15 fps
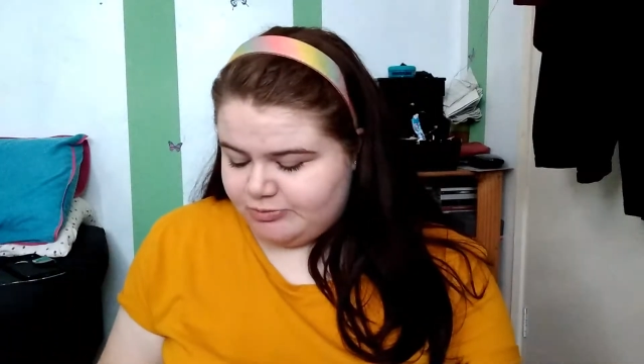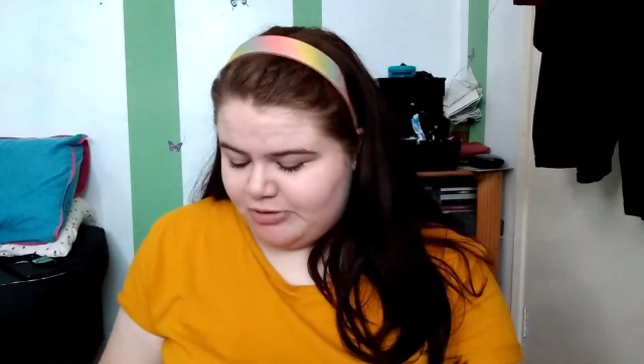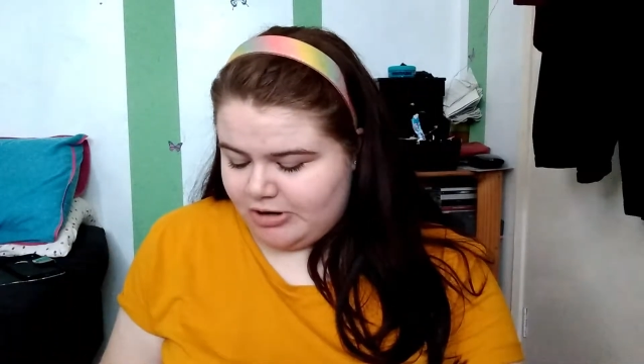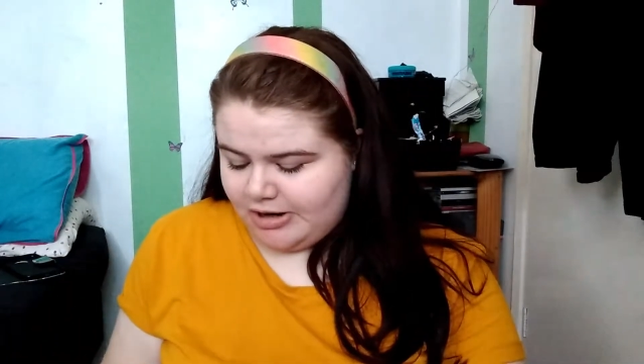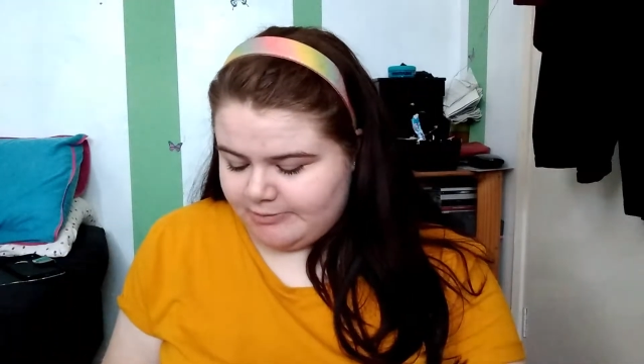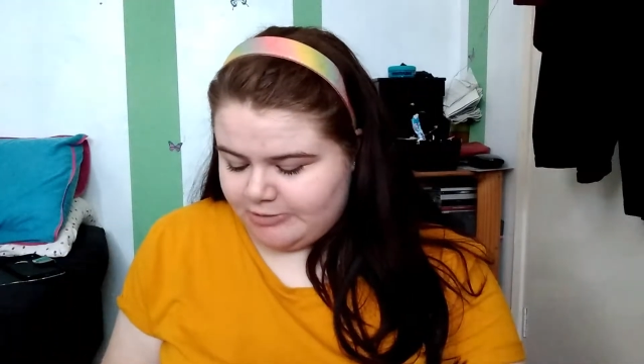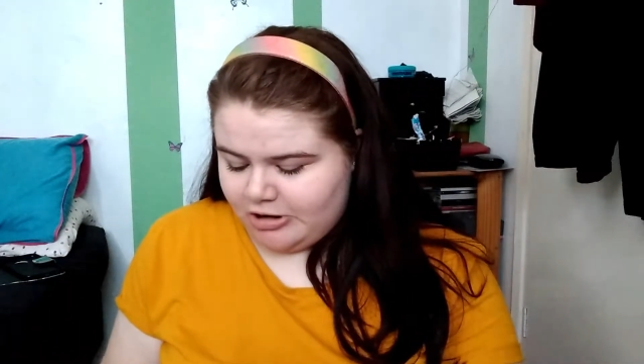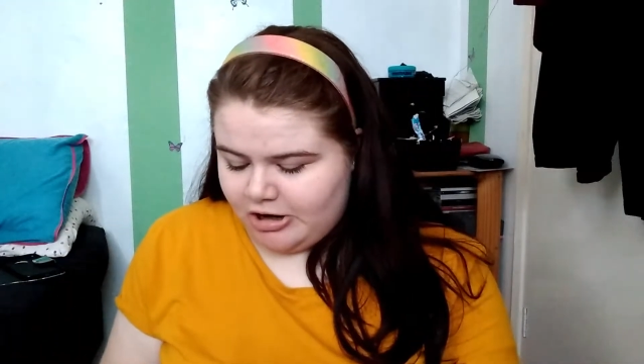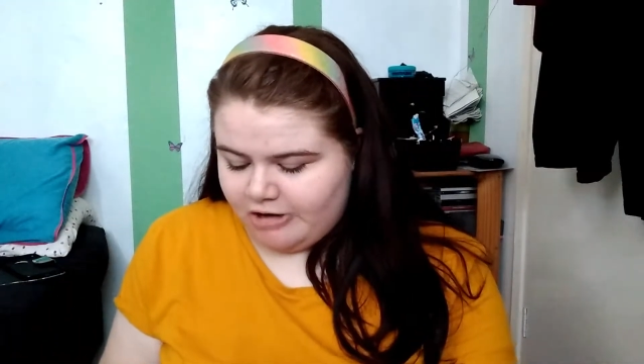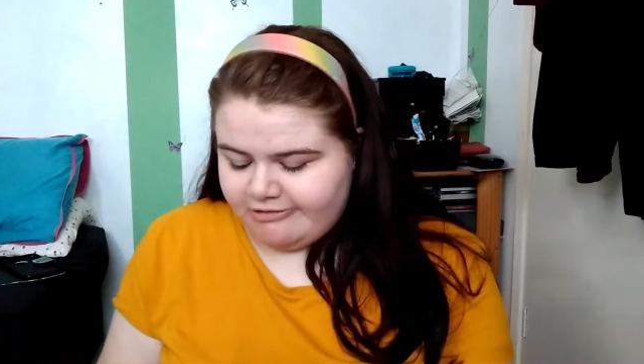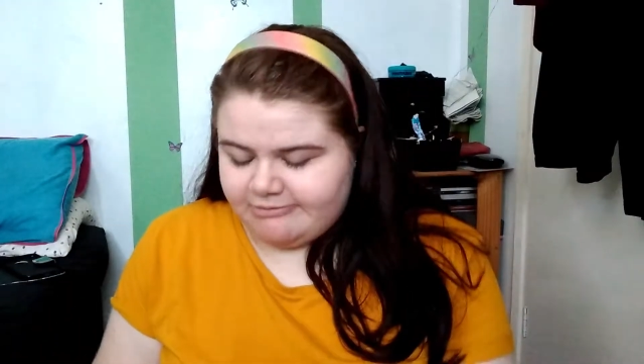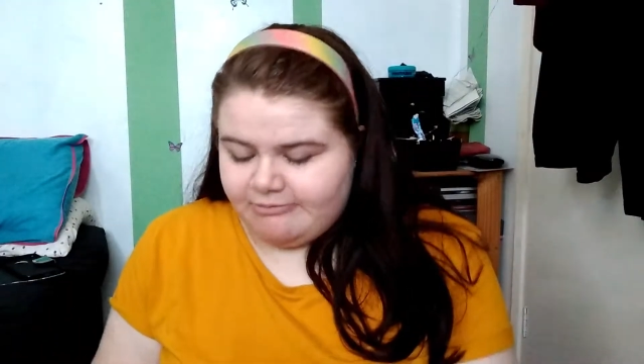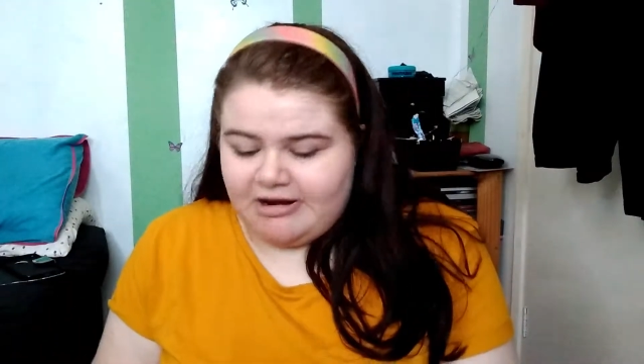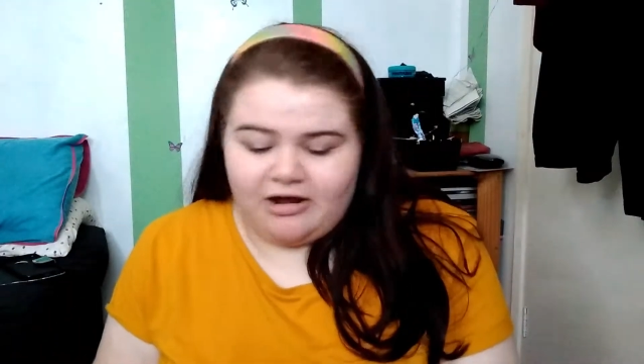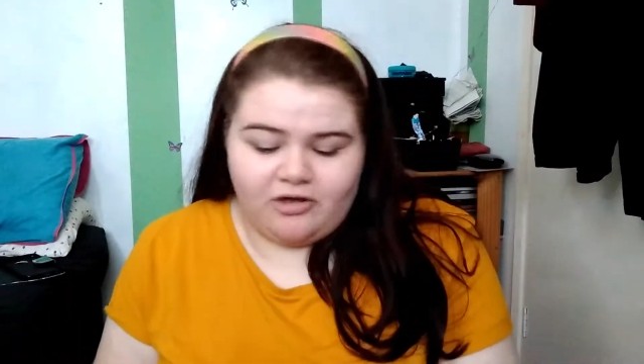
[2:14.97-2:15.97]
but
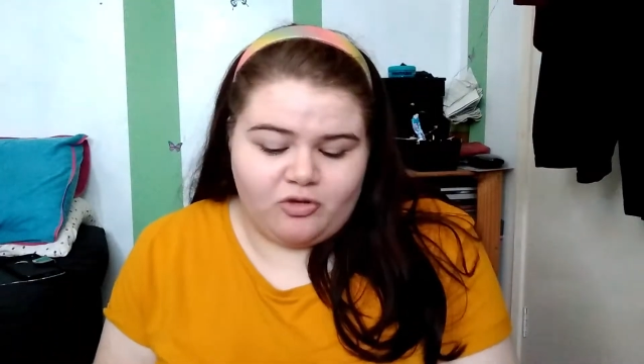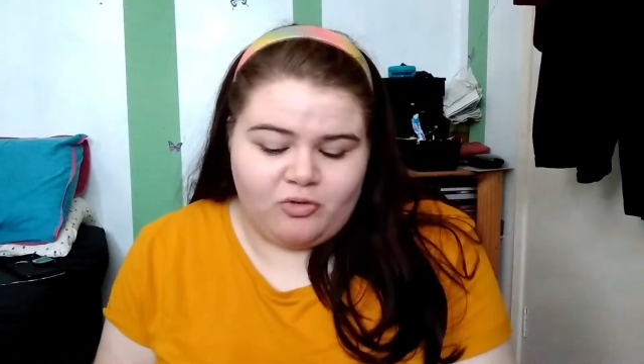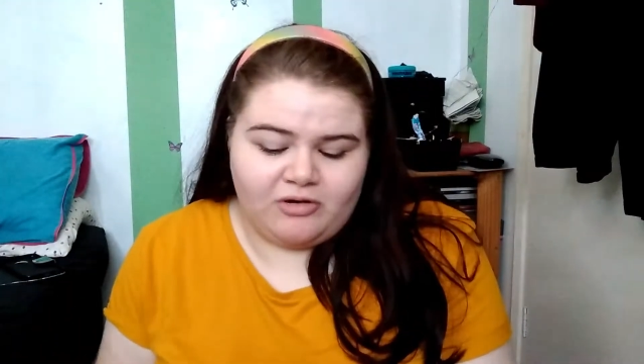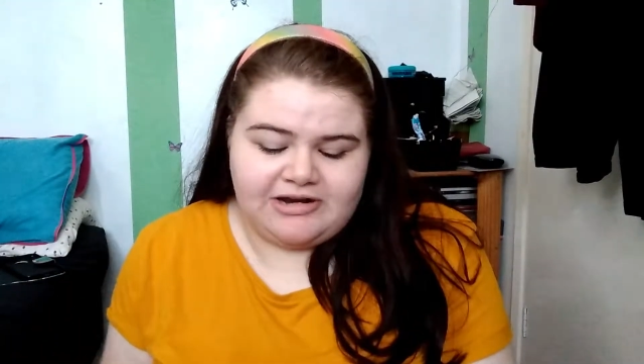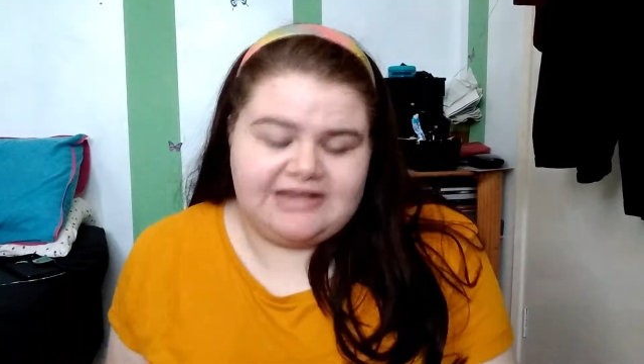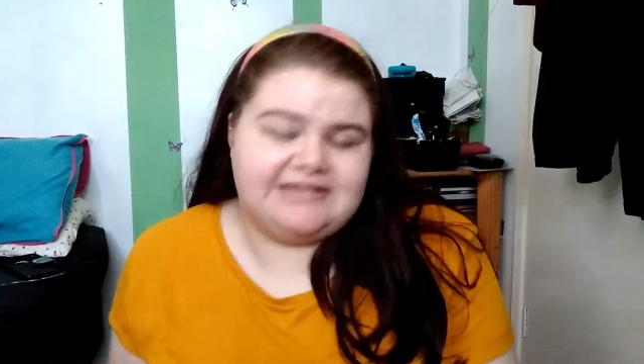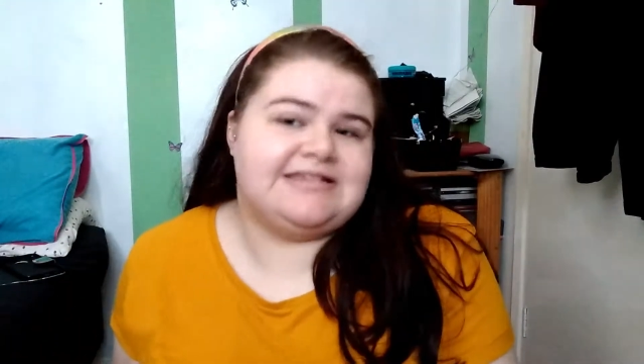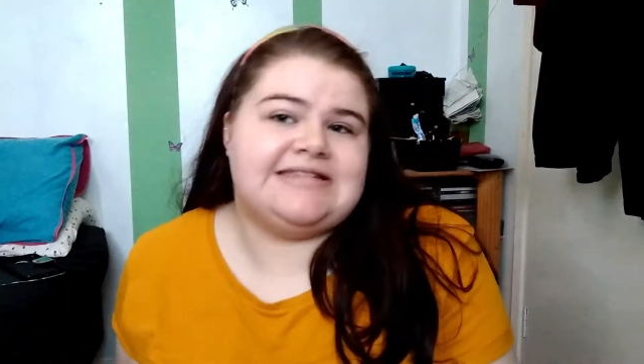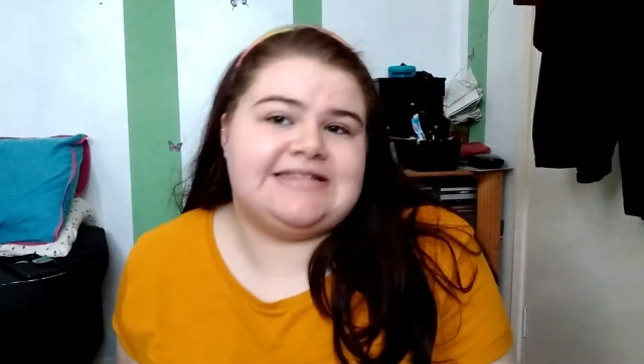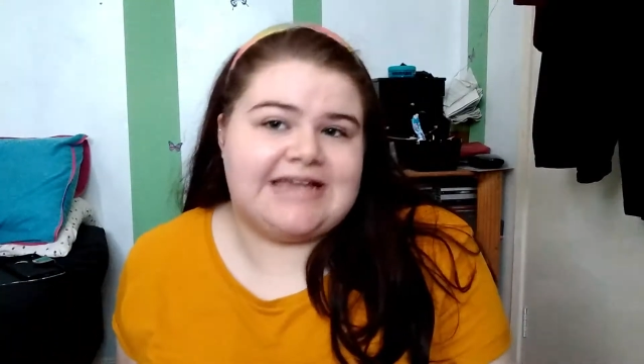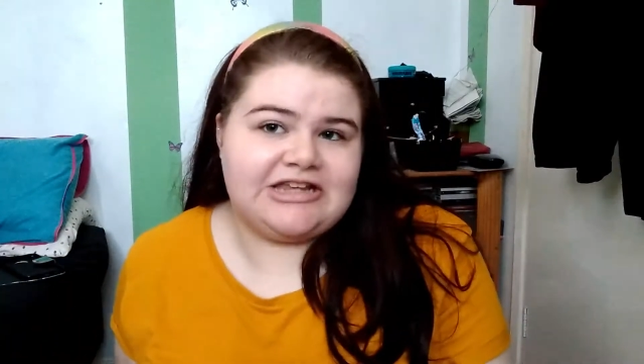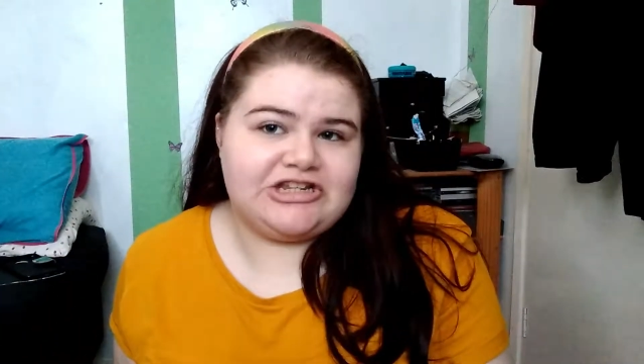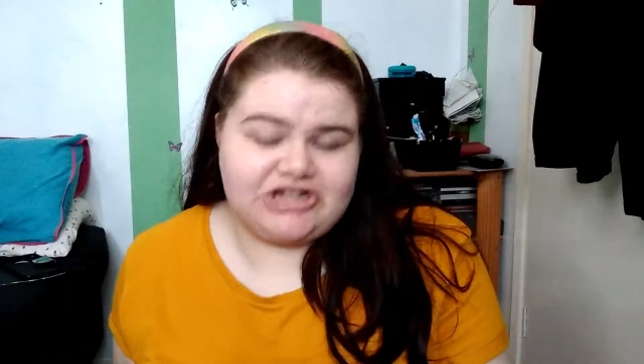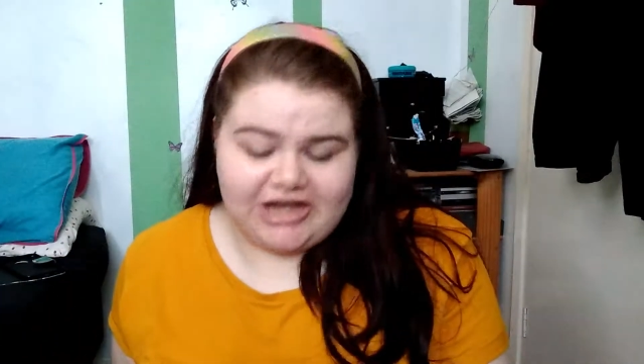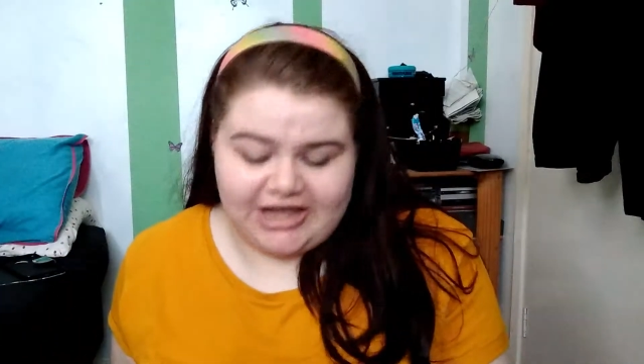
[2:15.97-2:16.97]
my other one isn't
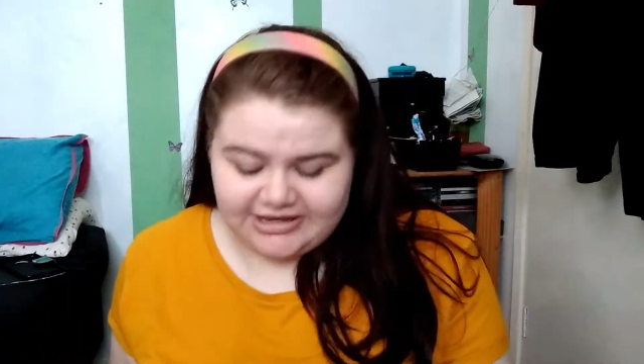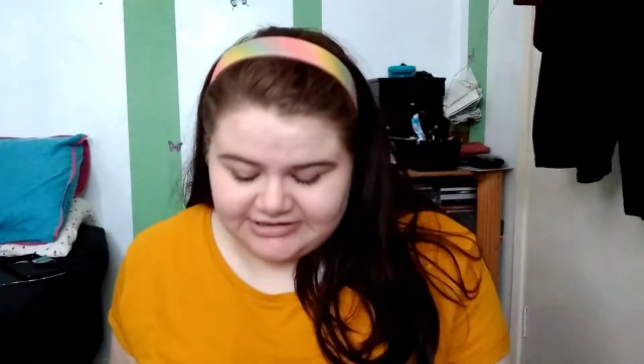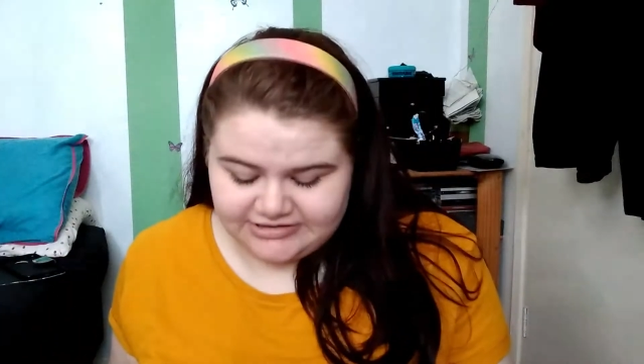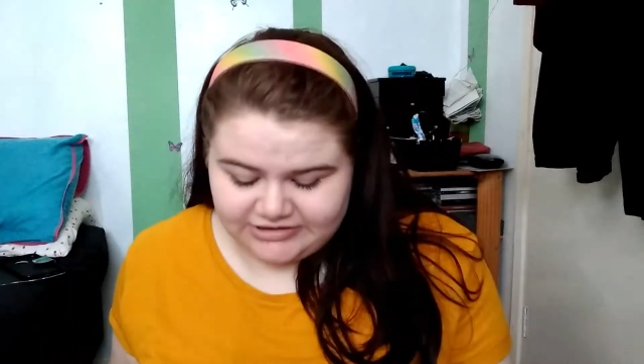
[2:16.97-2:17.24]
dead yet,